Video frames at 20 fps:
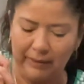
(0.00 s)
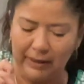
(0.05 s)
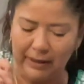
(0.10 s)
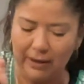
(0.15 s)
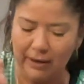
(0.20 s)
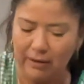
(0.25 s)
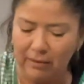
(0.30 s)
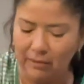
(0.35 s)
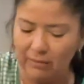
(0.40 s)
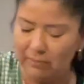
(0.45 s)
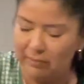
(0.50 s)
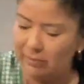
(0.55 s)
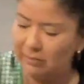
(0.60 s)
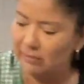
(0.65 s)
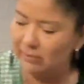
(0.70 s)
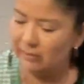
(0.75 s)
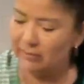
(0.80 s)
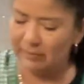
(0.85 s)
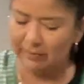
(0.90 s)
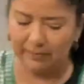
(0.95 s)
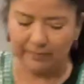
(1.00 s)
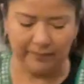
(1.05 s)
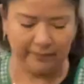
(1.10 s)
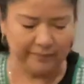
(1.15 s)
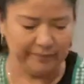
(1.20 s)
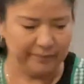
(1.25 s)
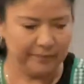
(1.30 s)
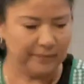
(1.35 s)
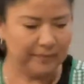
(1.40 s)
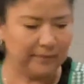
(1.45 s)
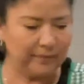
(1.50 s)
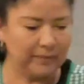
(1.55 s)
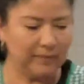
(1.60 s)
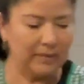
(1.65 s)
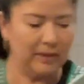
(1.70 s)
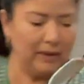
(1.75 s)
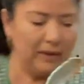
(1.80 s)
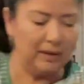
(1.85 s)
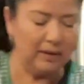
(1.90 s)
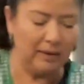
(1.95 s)
Go. All
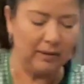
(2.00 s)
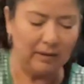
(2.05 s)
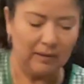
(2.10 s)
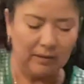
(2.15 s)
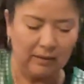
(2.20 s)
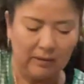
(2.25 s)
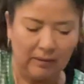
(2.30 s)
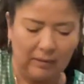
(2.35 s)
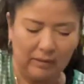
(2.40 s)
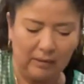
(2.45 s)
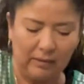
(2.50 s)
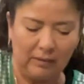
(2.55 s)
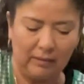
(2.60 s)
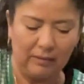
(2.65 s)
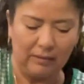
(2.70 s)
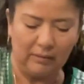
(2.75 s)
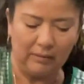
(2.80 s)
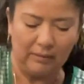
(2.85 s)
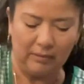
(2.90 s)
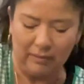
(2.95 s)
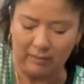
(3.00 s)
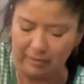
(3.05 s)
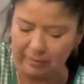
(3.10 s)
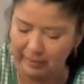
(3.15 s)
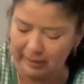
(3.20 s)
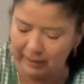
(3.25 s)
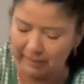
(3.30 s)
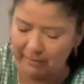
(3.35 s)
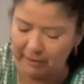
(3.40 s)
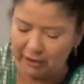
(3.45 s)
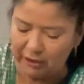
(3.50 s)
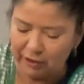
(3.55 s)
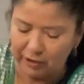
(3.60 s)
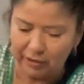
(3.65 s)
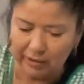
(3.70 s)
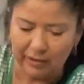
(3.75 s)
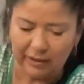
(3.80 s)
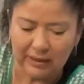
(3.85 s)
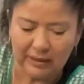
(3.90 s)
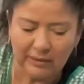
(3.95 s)
right, I'm gonna
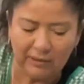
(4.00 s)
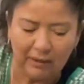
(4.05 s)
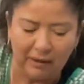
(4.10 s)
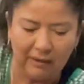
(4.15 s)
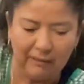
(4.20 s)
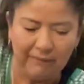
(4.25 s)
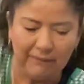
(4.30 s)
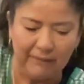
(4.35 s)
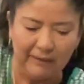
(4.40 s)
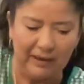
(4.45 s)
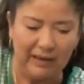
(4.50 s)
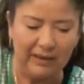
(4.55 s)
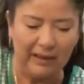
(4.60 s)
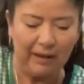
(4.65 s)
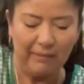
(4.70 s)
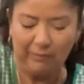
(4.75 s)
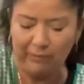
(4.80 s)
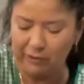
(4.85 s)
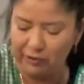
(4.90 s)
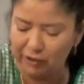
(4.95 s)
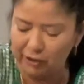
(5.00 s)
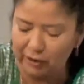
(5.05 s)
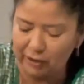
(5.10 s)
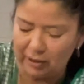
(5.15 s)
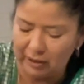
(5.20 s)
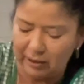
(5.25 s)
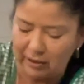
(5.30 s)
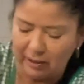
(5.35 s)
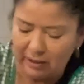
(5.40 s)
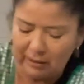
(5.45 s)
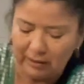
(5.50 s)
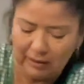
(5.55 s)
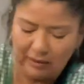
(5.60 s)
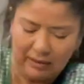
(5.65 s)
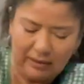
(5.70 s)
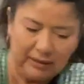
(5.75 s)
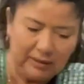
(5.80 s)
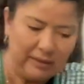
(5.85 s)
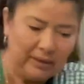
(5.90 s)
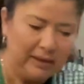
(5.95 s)
turn this off and then we're just gonna
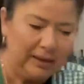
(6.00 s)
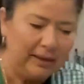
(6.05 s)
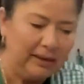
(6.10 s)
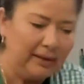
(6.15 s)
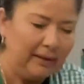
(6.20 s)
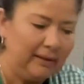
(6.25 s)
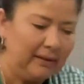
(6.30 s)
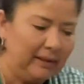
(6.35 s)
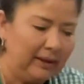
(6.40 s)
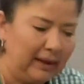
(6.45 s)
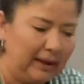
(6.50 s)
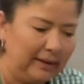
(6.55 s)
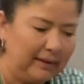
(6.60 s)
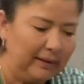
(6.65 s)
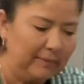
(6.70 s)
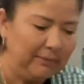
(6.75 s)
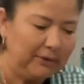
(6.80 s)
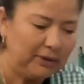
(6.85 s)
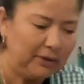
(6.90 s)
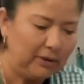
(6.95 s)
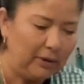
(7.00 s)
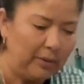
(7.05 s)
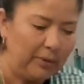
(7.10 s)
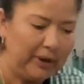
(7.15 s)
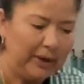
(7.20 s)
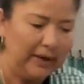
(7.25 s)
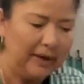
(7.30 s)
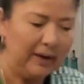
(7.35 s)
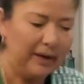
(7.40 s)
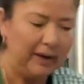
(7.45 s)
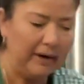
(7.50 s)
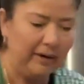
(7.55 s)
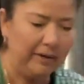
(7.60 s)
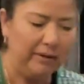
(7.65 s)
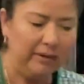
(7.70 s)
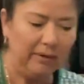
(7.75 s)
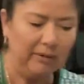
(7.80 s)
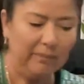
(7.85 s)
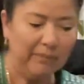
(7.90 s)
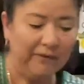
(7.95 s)
let them soak in
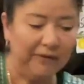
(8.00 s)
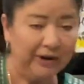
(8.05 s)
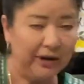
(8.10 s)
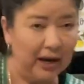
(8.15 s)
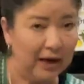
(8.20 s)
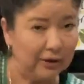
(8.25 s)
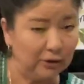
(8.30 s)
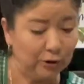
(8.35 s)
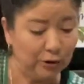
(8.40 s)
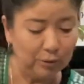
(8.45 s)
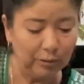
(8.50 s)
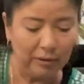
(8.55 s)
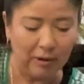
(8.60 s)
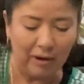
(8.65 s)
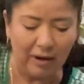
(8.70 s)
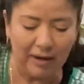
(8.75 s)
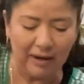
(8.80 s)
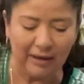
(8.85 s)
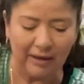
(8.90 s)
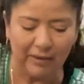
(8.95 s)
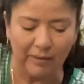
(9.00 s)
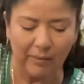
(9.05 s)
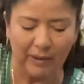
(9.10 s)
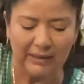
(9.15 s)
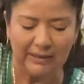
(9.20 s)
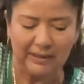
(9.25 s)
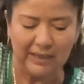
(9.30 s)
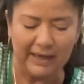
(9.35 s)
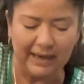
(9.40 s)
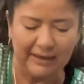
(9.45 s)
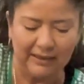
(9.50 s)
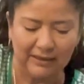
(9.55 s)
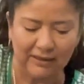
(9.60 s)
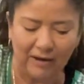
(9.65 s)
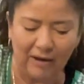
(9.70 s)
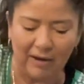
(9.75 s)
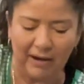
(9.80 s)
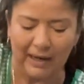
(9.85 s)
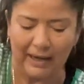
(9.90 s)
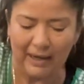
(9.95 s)
here for not too long, otherwise it gets
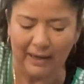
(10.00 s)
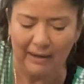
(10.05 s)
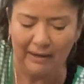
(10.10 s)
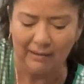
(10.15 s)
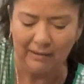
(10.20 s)
soggy.